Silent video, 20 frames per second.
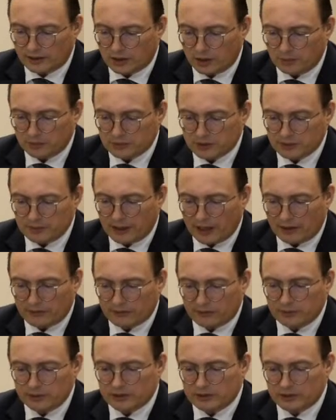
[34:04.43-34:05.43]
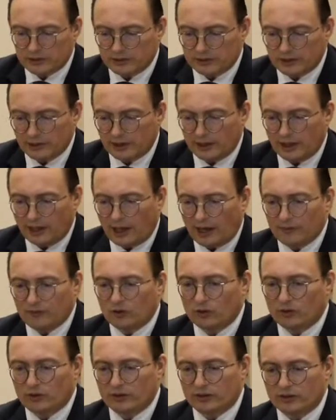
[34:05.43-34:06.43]
come to me afterwards and have a
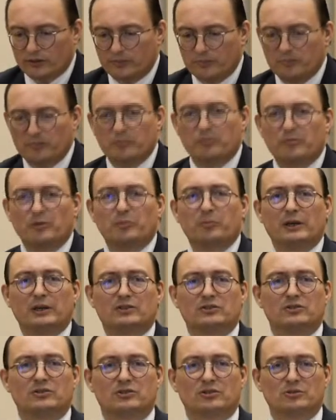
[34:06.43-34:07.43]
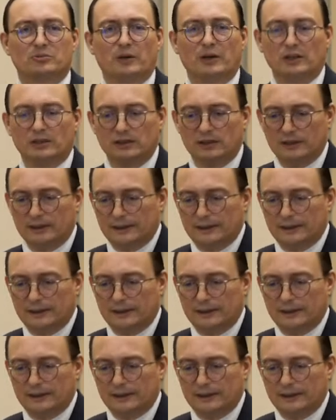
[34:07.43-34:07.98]
look at the pictures as well.